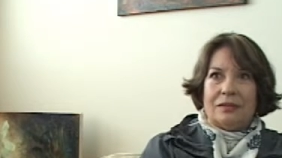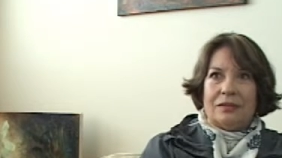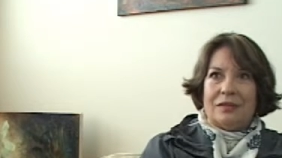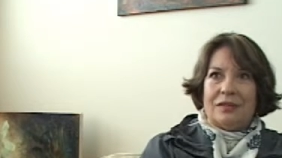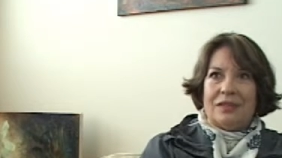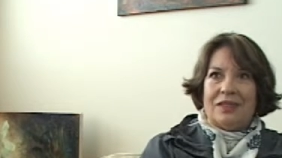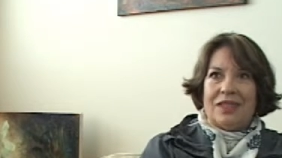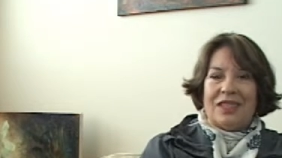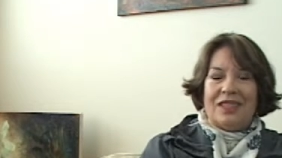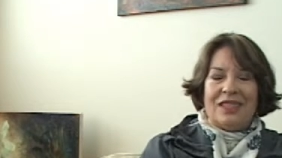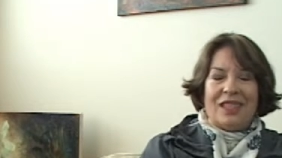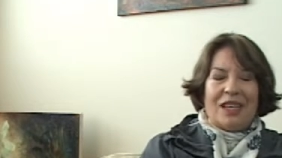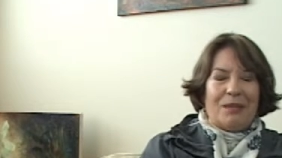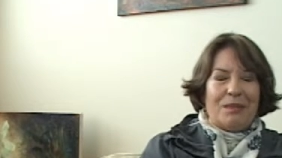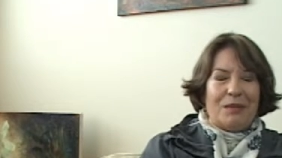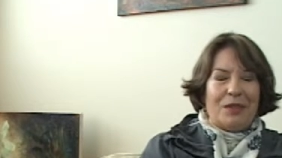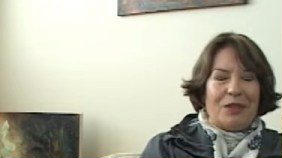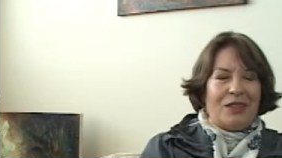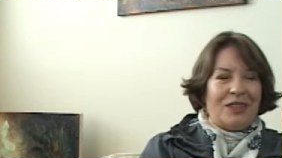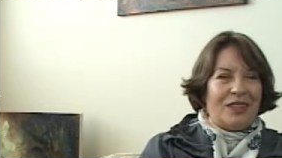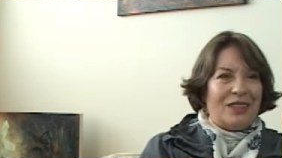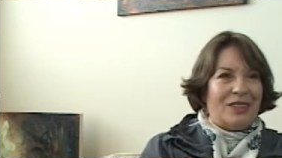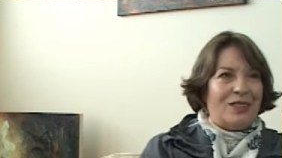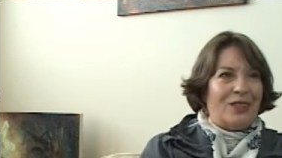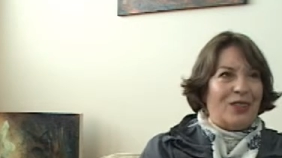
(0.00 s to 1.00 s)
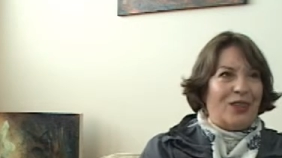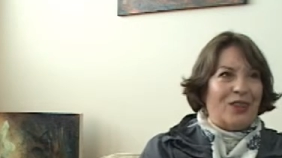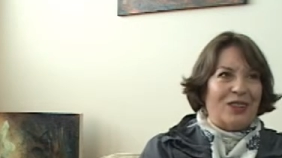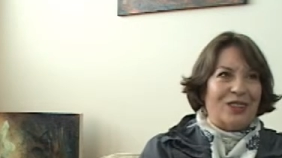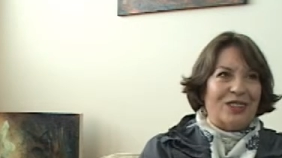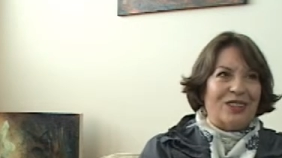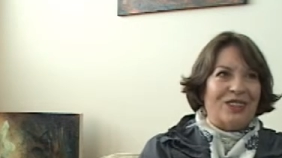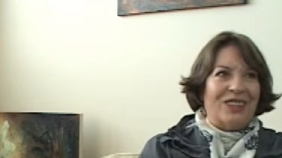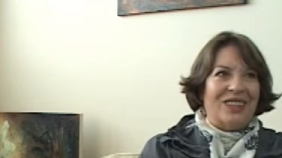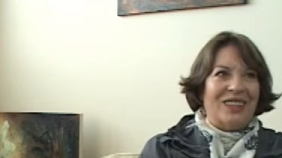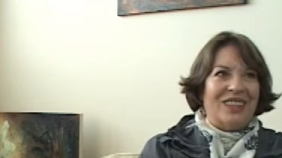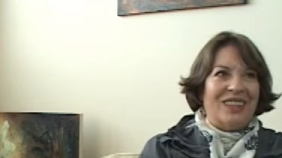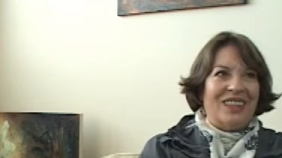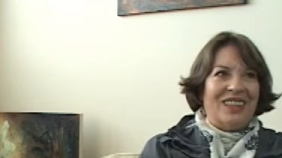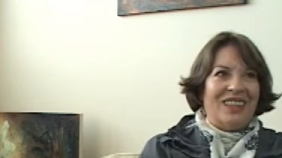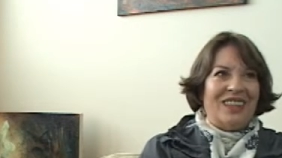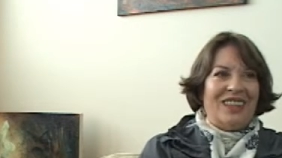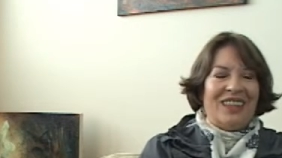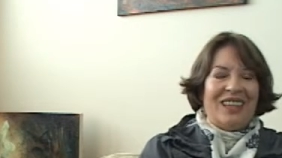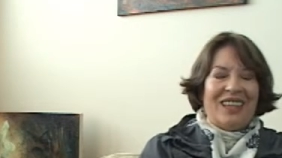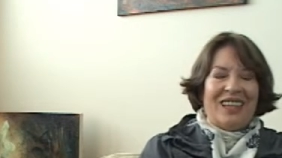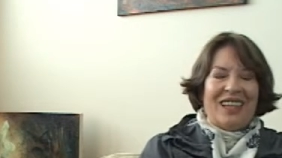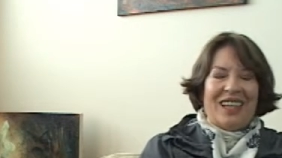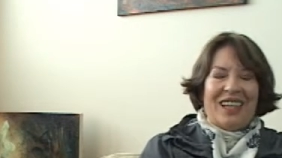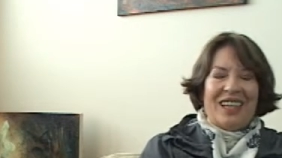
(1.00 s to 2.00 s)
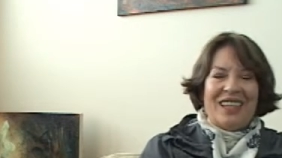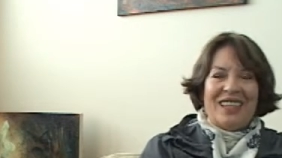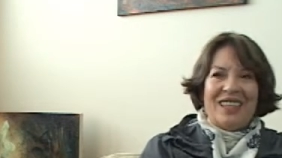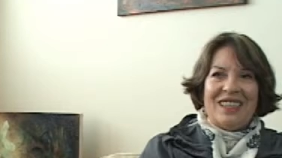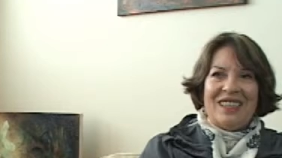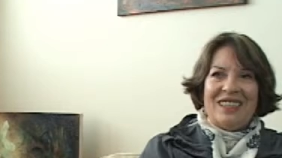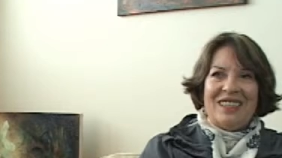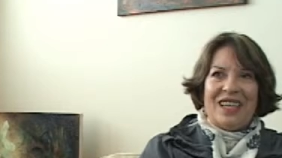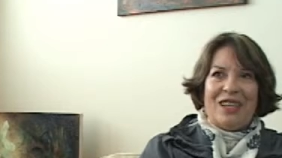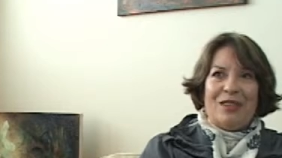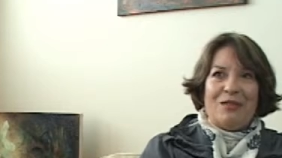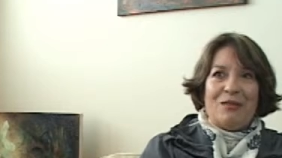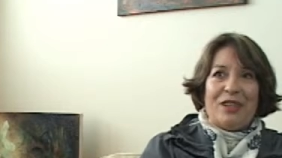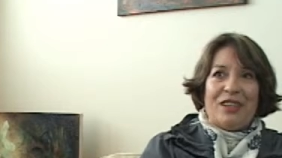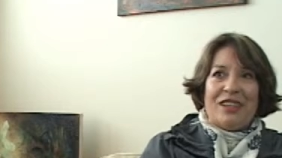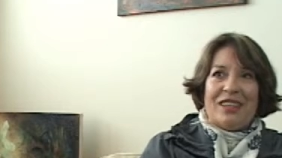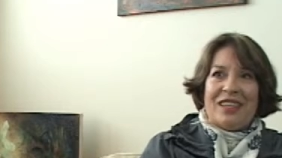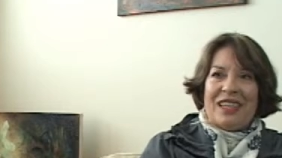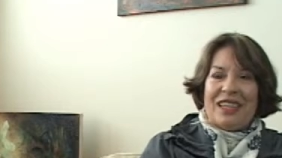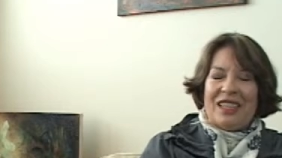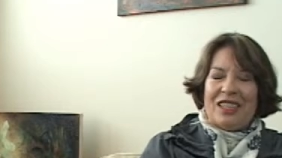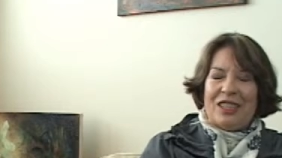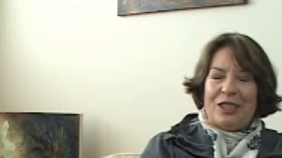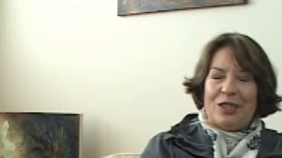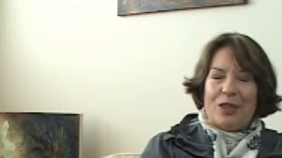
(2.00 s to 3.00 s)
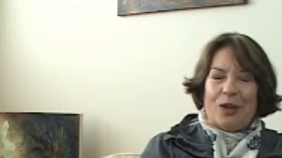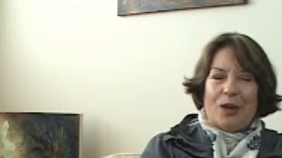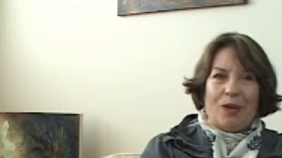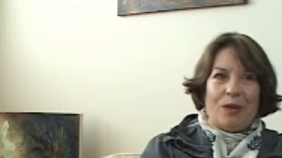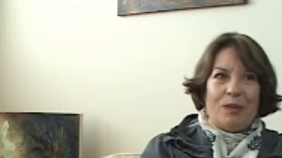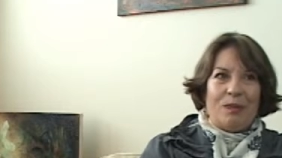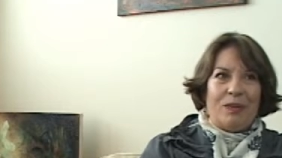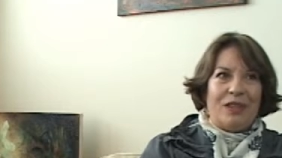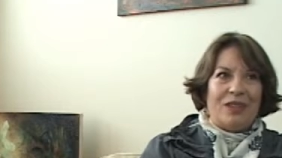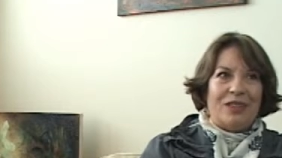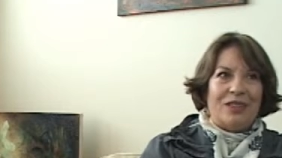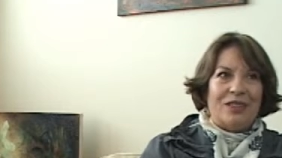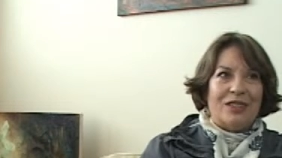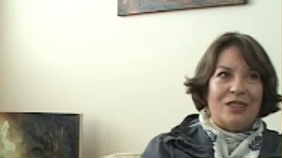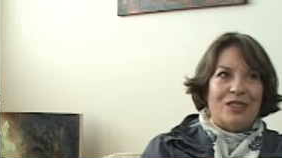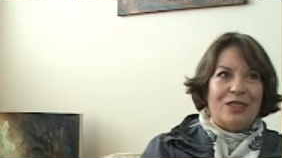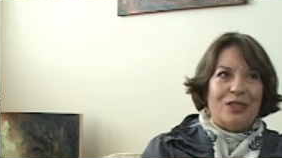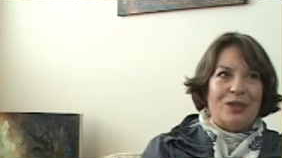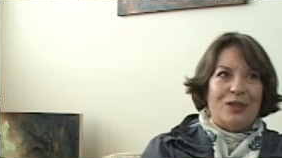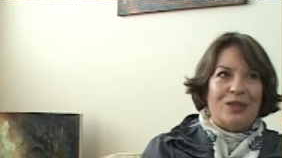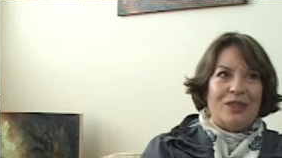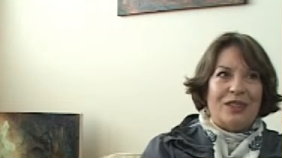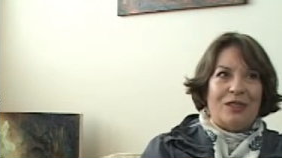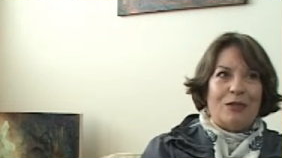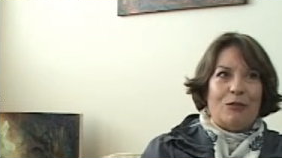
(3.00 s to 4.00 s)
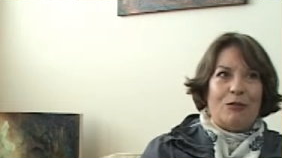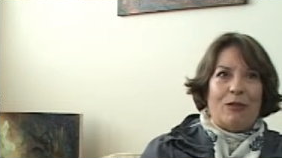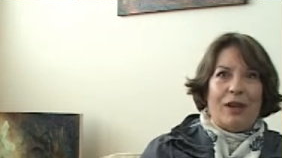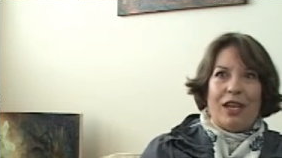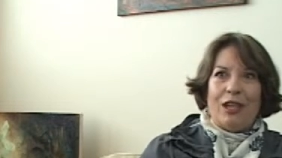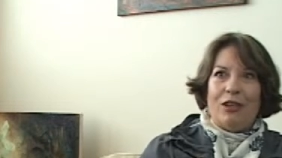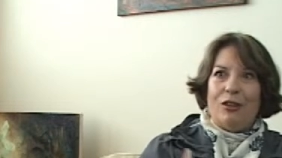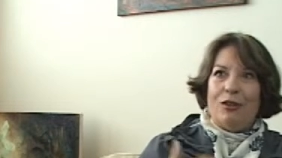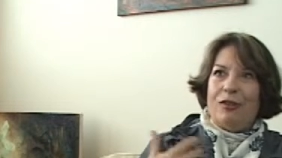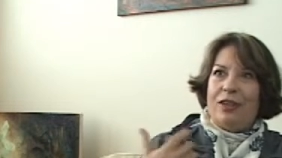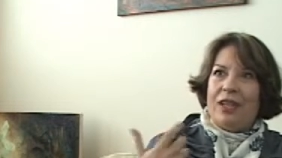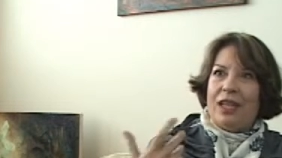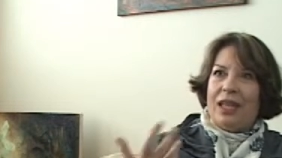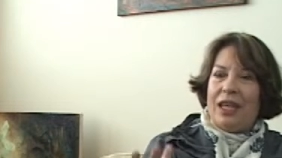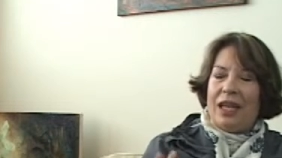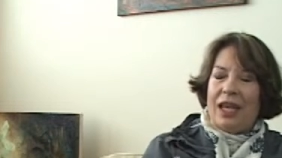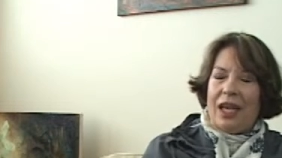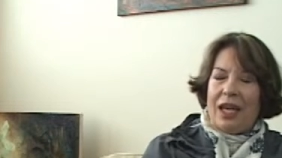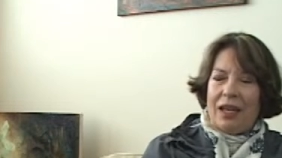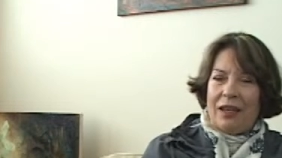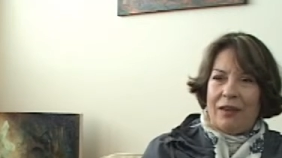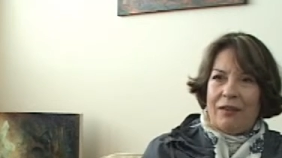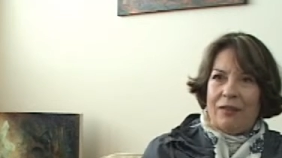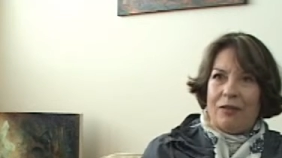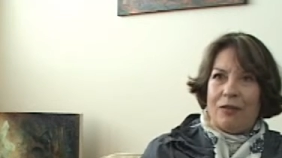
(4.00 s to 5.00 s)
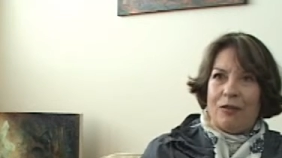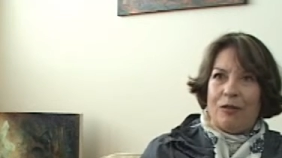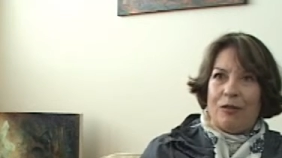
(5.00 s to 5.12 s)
And I said, I'm not a doctor. And he said, we think so, because the way you behave,